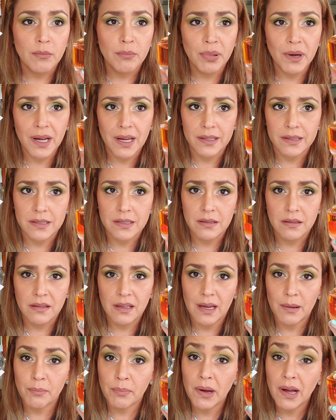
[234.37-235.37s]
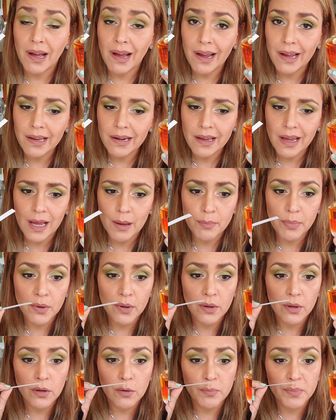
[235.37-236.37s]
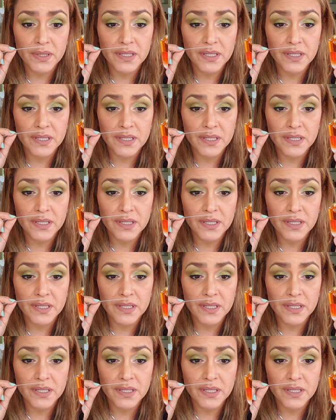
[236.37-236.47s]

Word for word: But that pineapple,